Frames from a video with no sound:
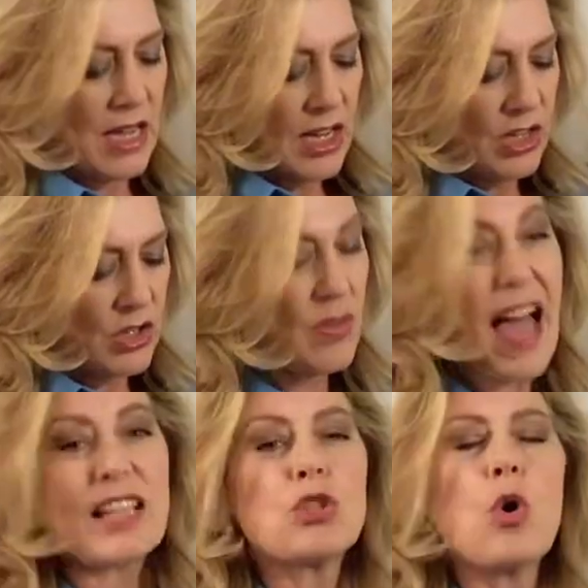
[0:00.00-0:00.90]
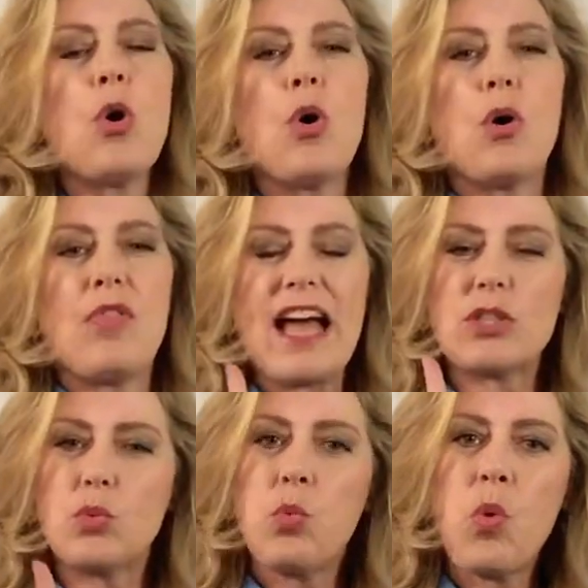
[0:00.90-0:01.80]
So that's
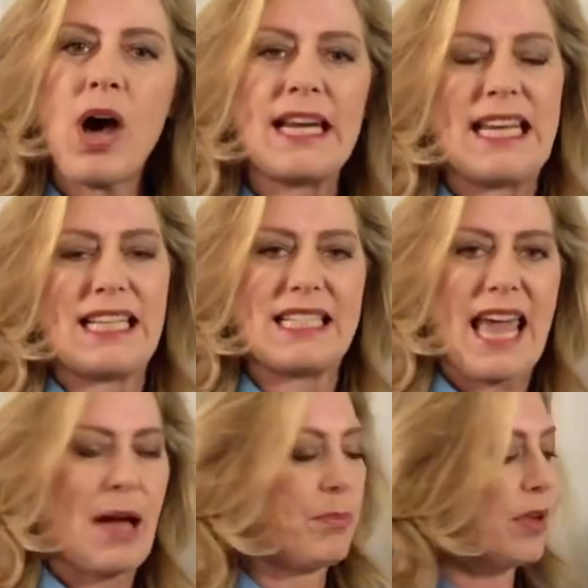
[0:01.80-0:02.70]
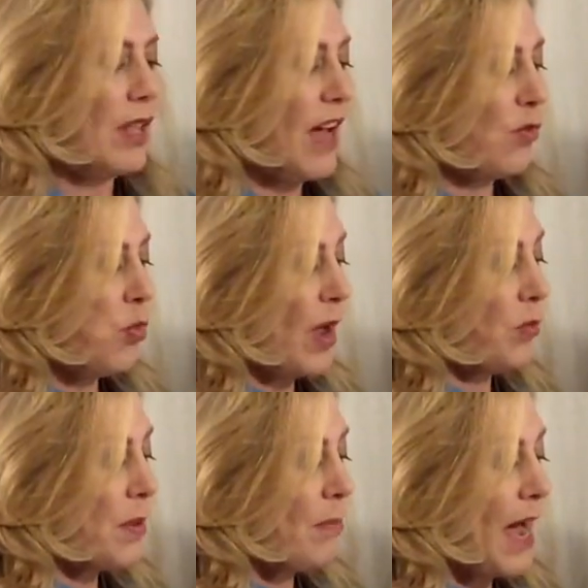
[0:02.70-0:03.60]
one example of when
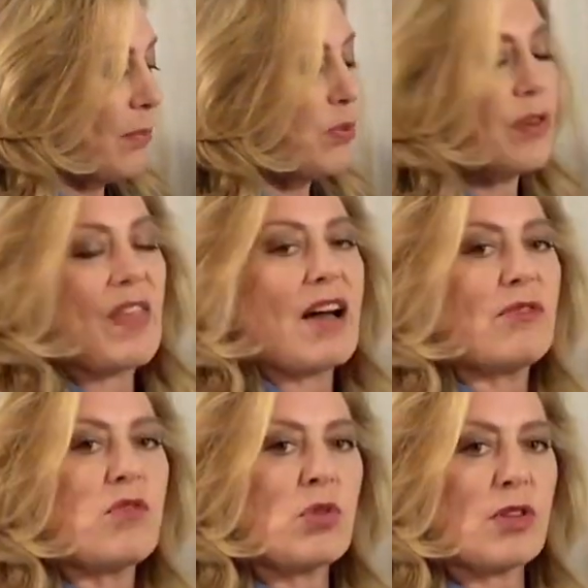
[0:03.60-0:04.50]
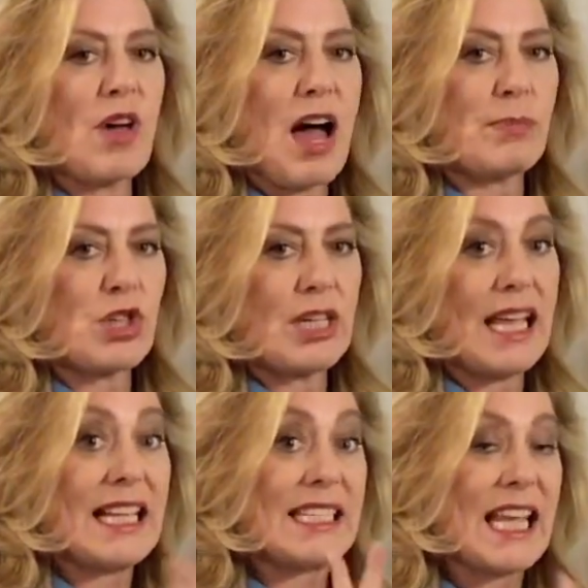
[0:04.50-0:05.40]
we might put that 4th option
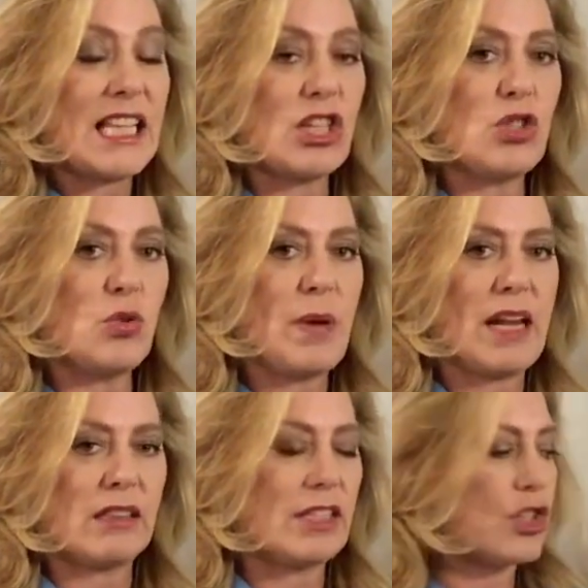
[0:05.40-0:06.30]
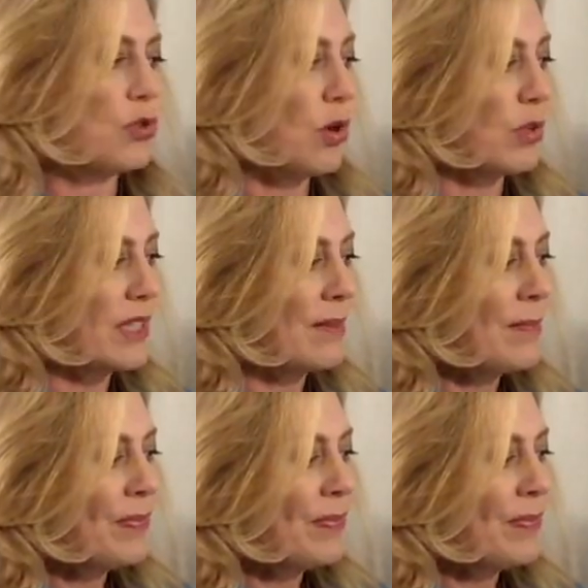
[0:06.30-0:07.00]
and take the 2 penalty strokes.